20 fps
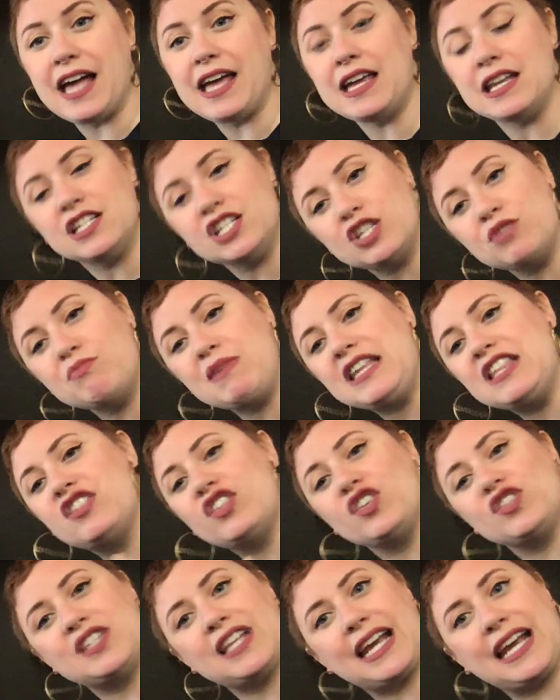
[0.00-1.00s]
It just means
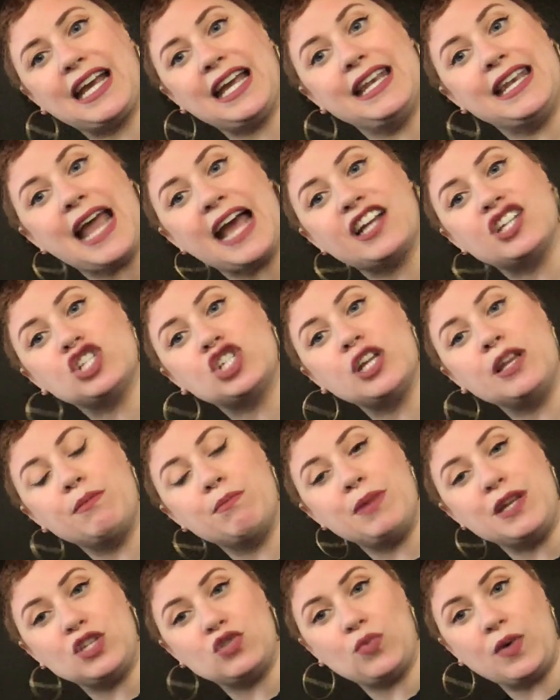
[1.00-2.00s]
there's a connection
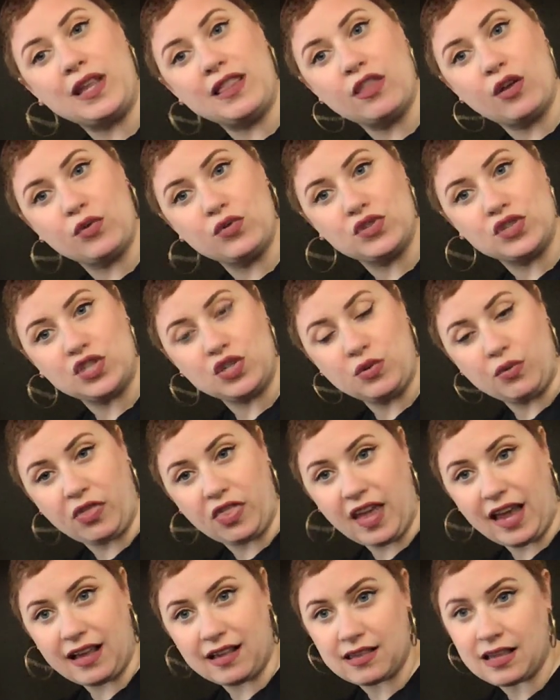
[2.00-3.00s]
between those two
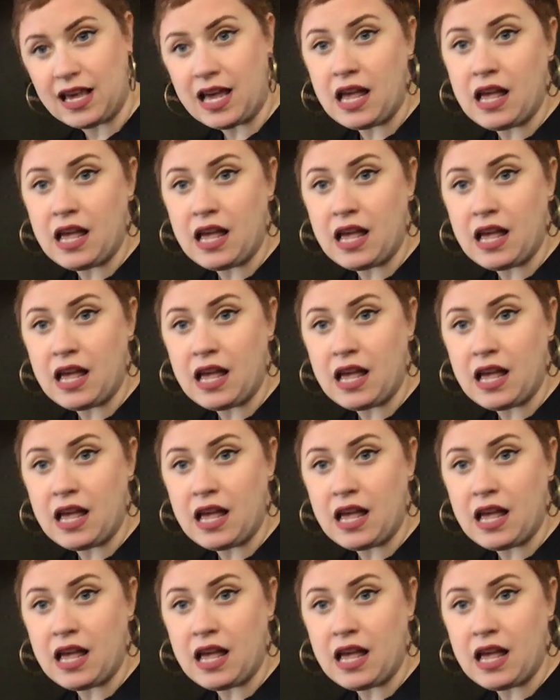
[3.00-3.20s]
things.